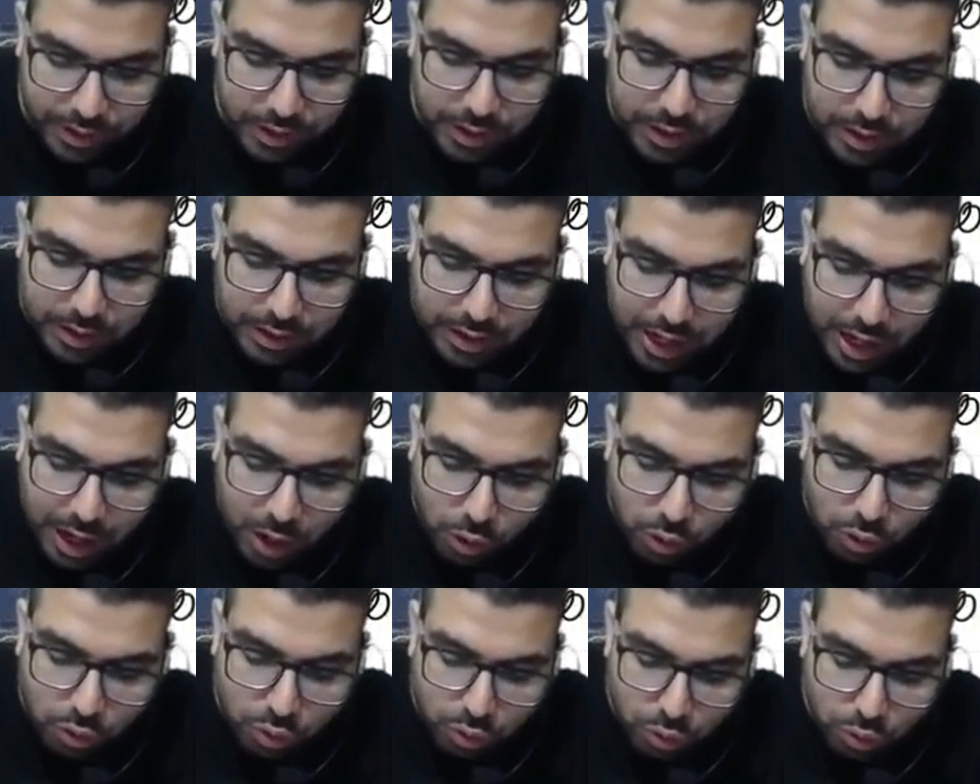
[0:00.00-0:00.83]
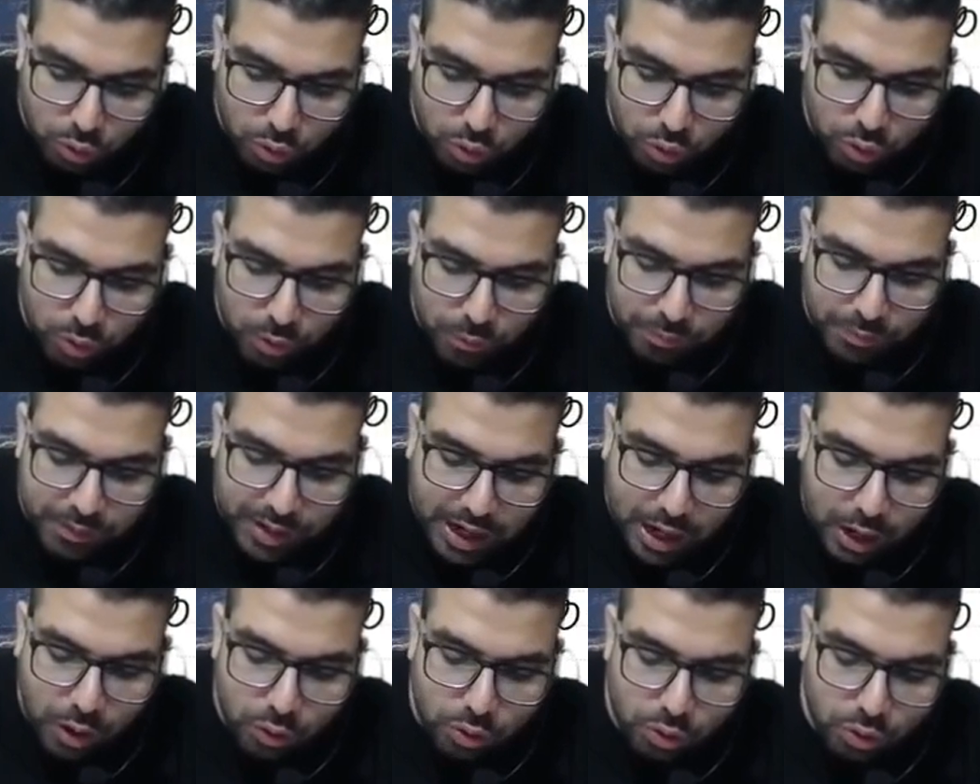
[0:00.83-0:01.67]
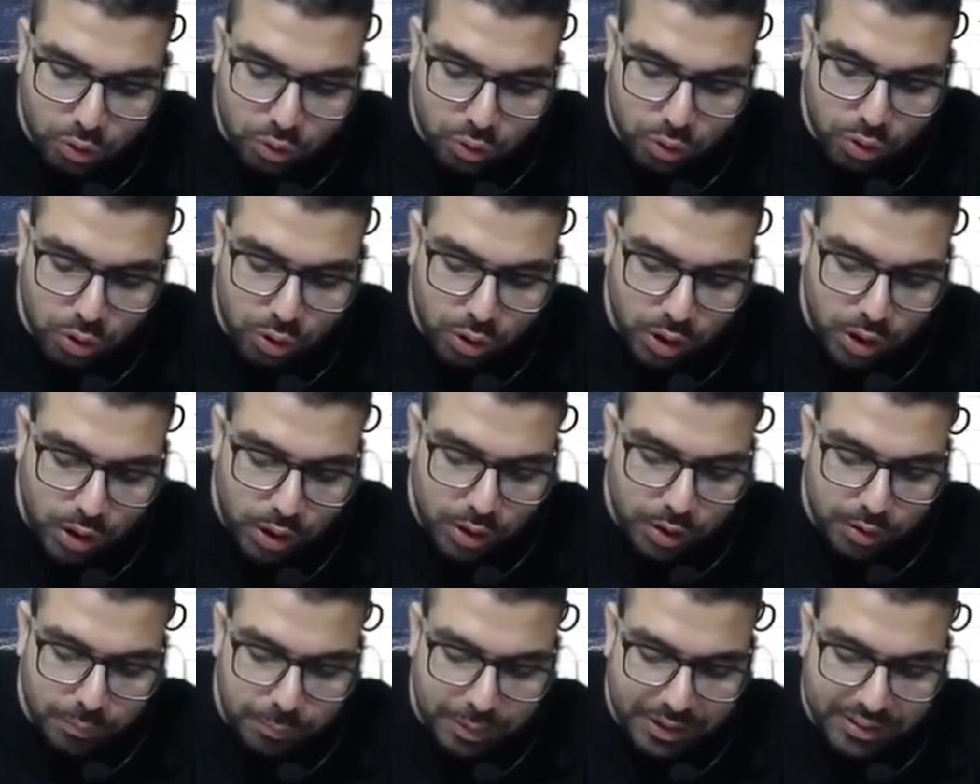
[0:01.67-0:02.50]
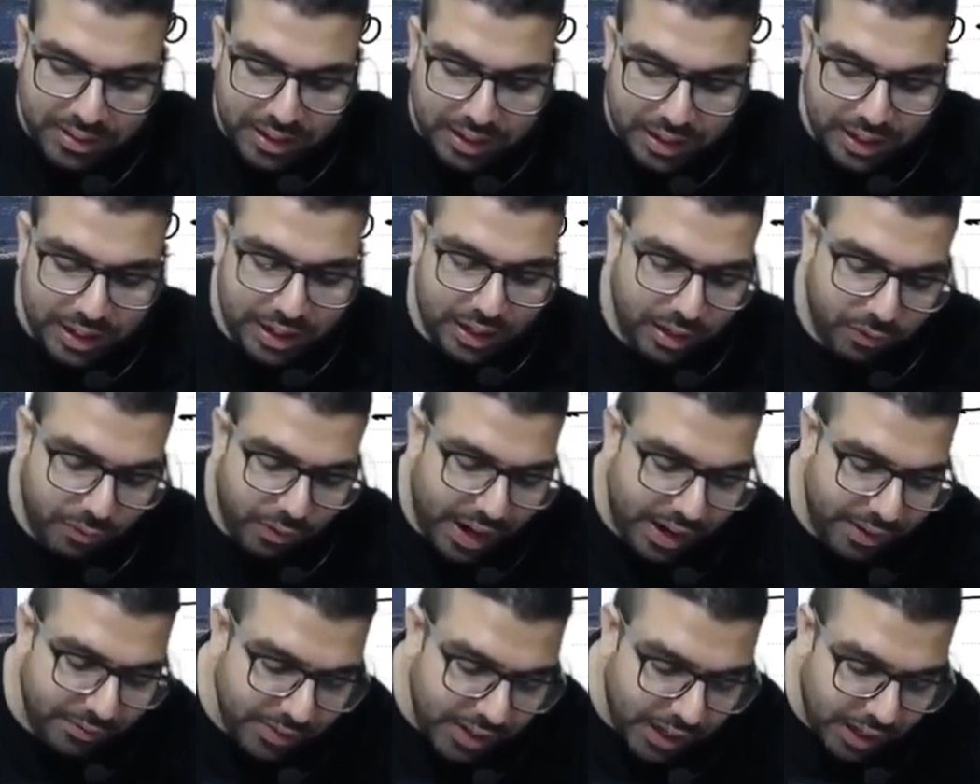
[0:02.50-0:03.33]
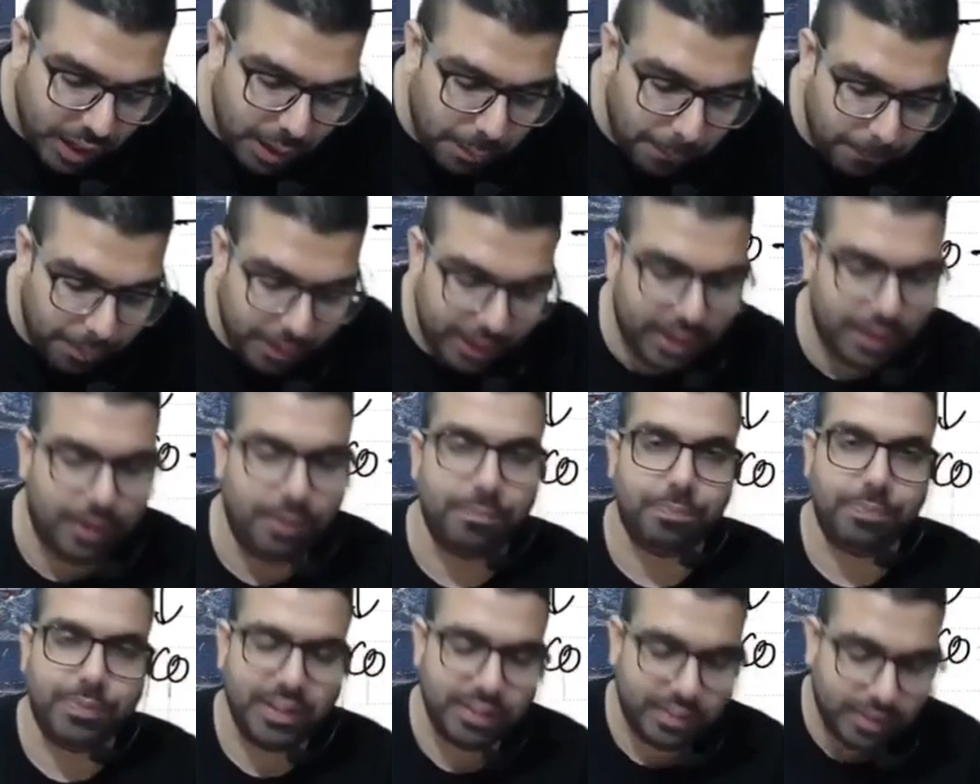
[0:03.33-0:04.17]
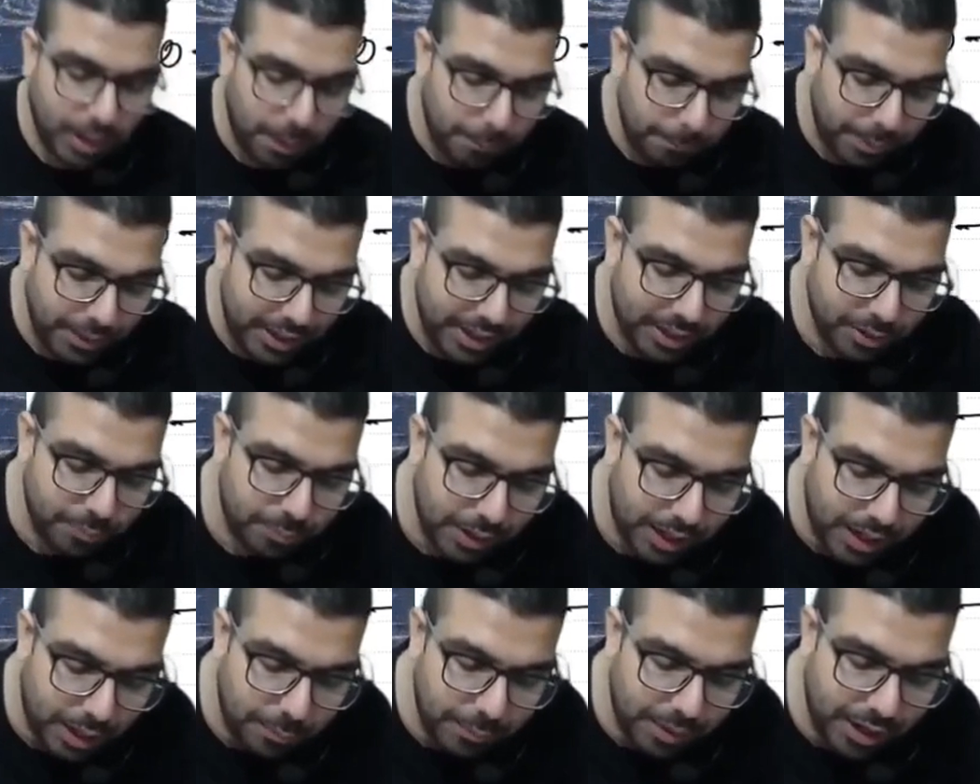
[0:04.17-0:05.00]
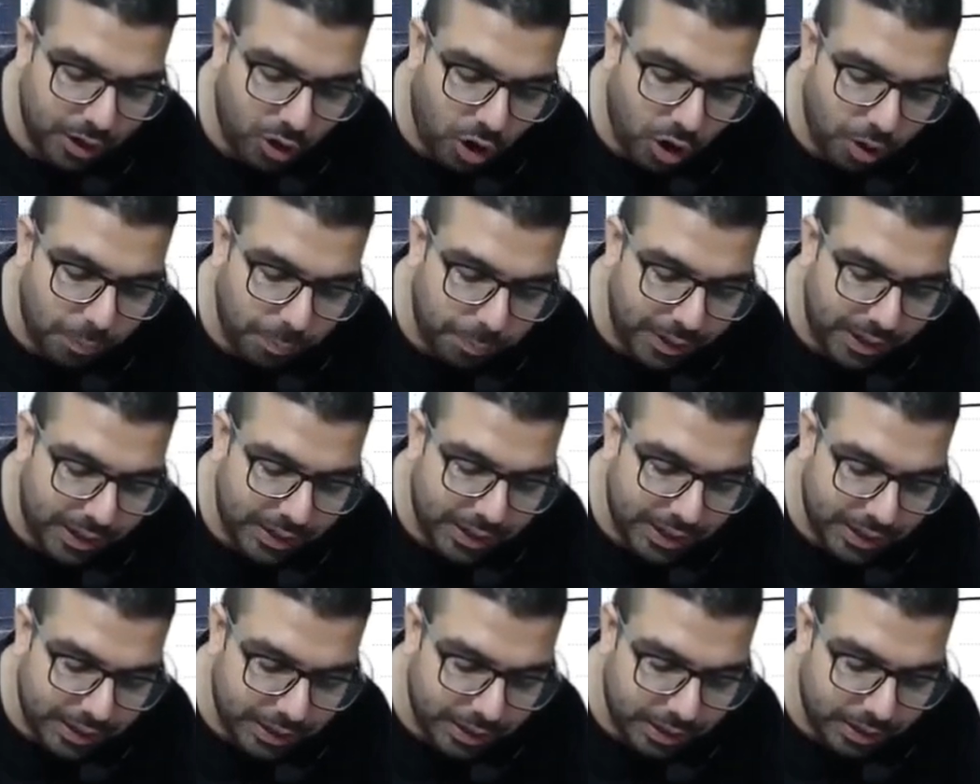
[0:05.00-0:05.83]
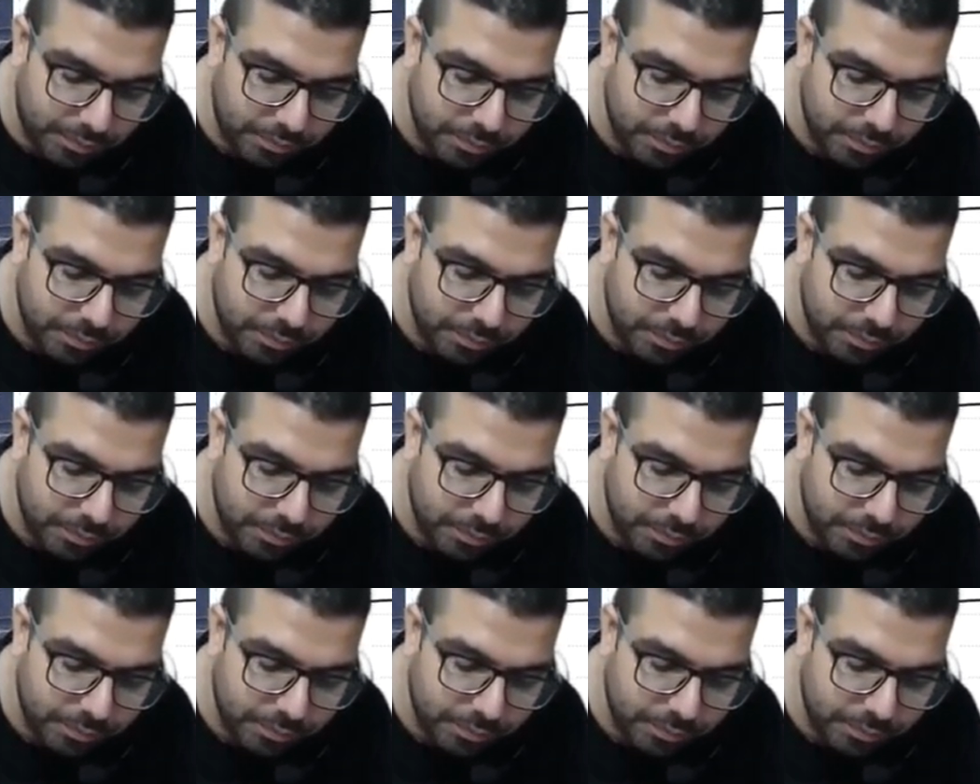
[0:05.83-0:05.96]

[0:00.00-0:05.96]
How to, how to basically revived the company. This company has become a corporate debtor.